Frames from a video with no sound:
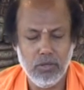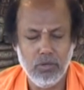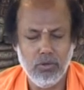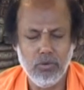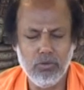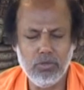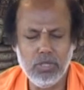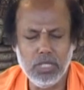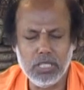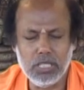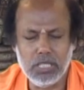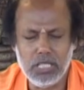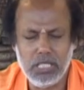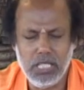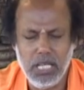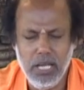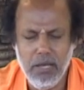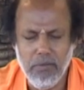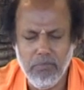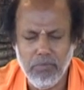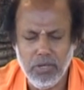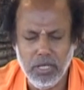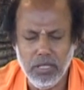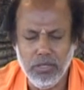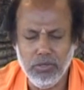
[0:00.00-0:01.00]
With the
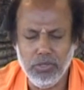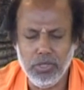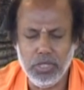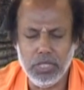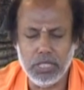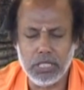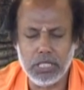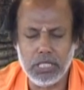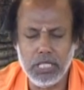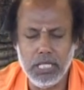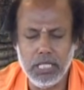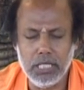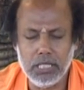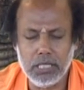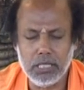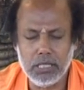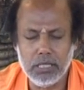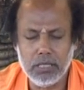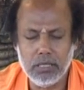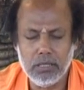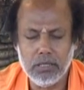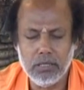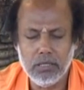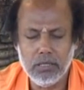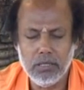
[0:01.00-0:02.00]
same
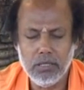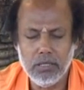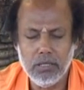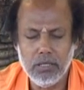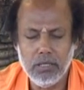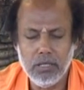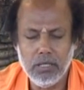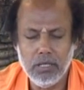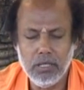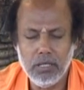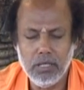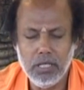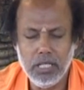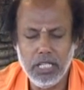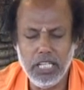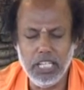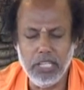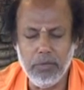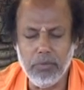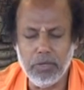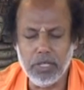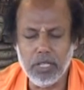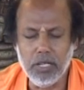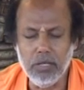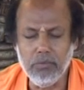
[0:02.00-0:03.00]
consciousness,
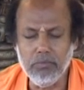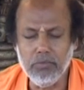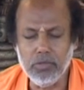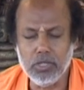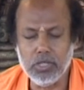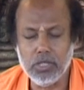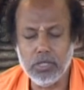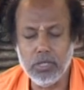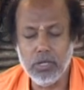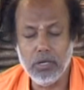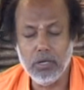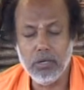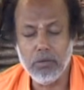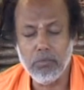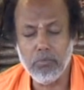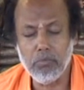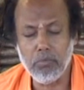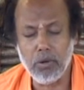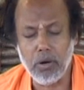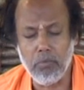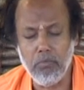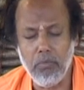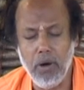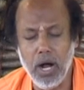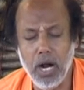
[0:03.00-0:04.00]
it becomes
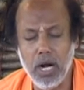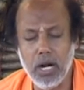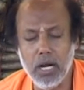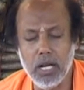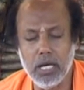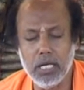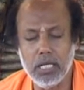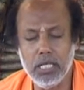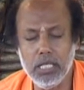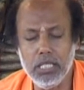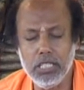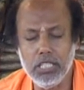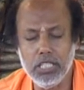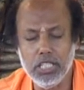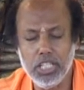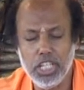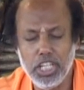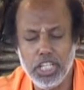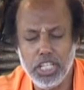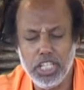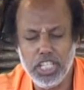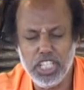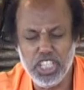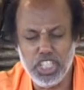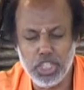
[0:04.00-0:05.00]
Brahmanda is
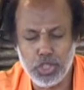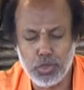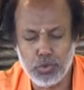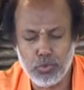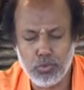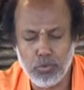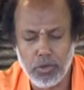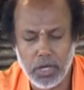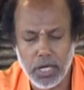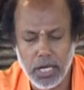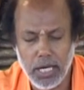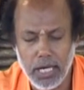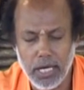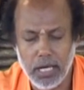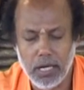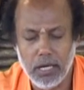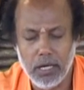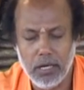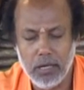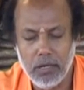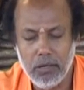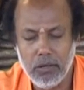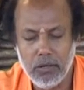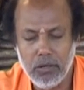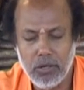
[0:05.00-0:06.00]
Ishvara,
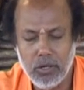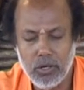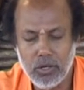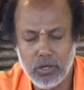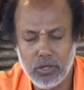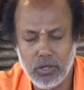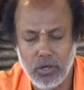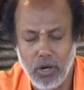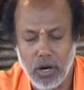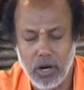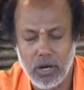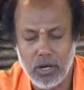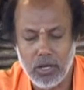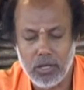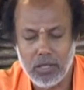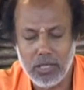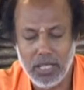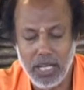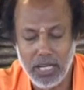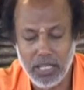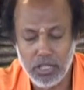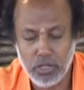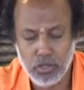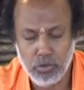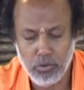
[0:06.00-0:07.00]
God.
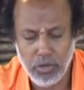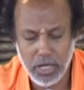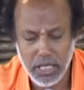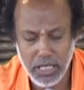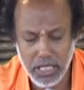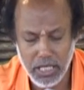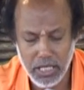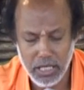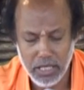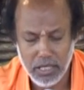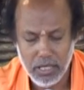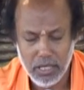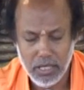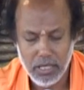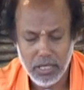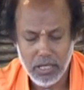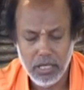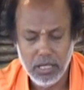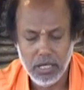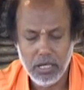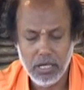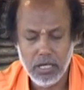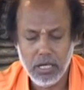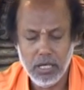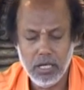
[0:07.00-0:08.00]
That is why
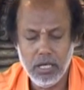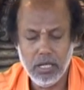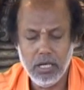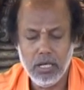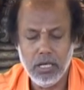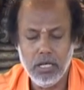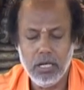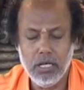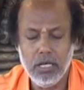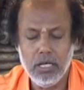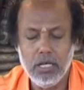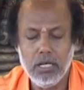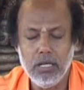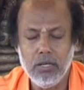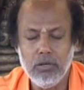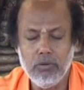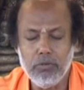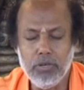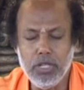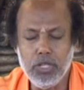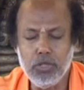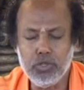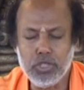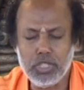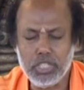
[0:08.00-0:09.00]

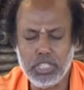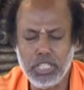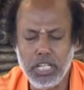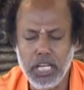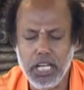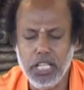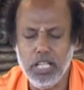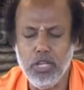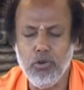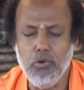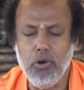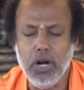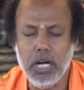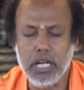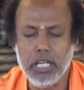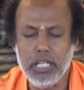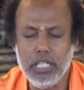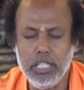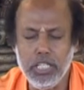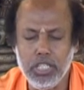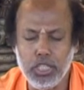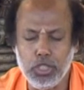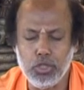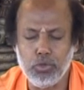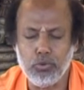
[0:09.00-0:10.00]
when you say the word
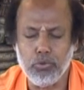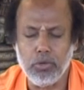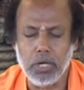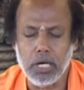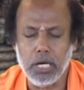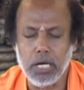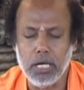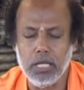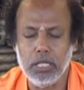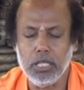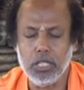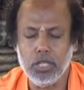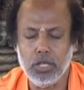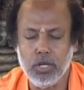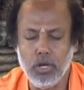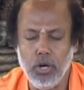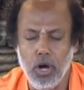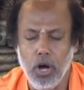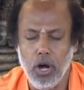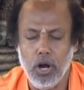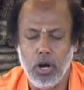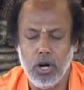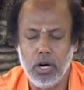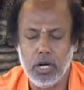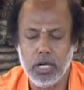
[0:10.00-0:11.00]
Ishvara, the
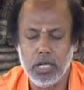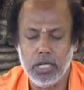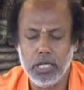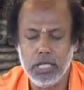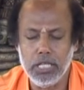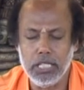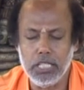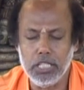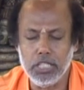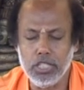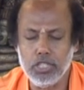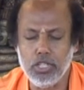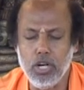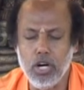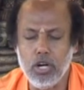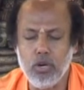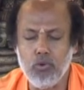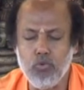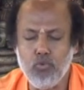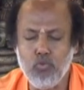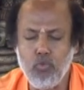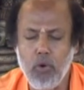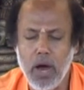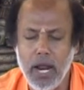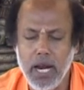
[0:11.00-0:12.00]
God, it is not
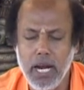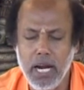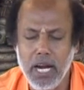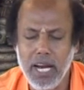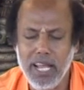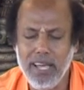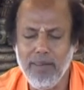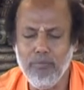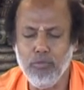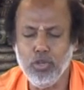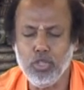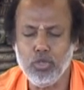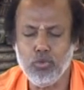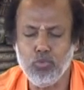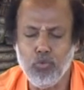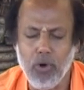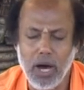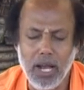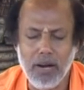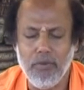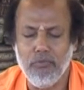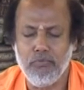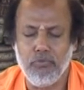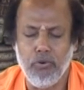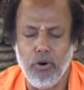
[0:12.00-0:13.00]
one name with
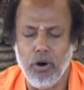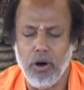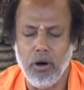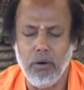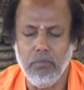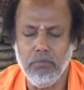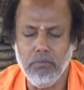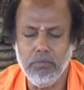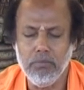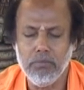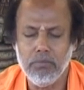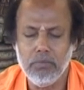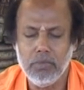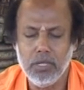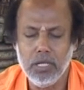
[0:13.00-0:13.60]
one form,